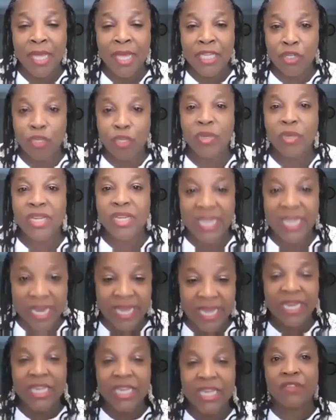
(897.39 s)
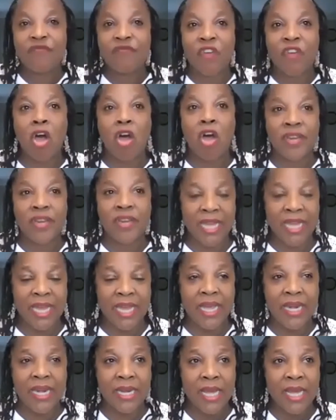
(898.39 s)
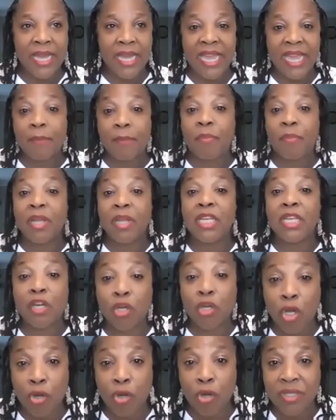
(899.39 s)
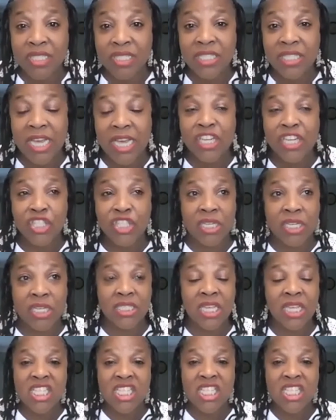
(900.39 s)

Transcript: to really get involved in political discussions,